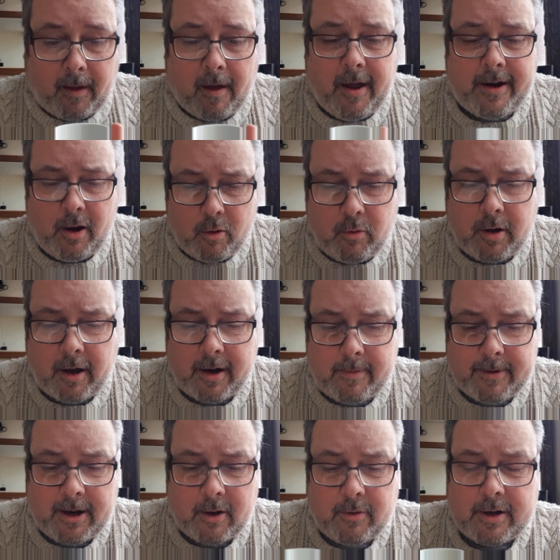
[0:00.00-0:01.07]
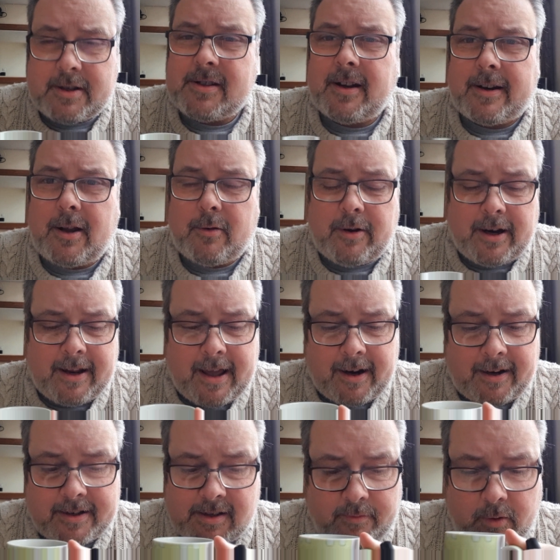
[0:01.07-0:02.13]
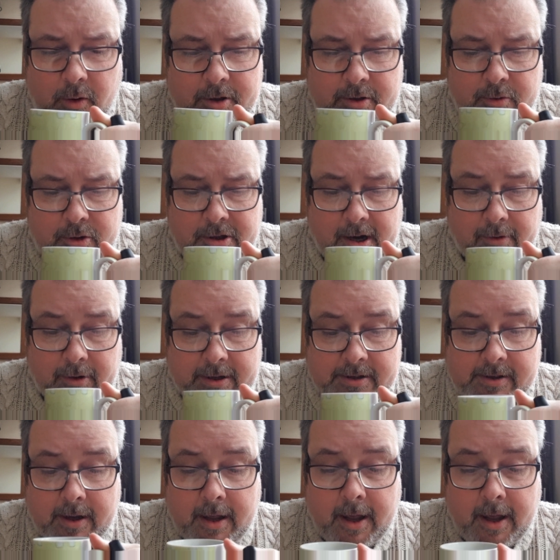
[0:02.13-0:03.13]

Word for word: I know Kylie Minogue is and I know Lily Allen is. I've no idea who Cheryl is.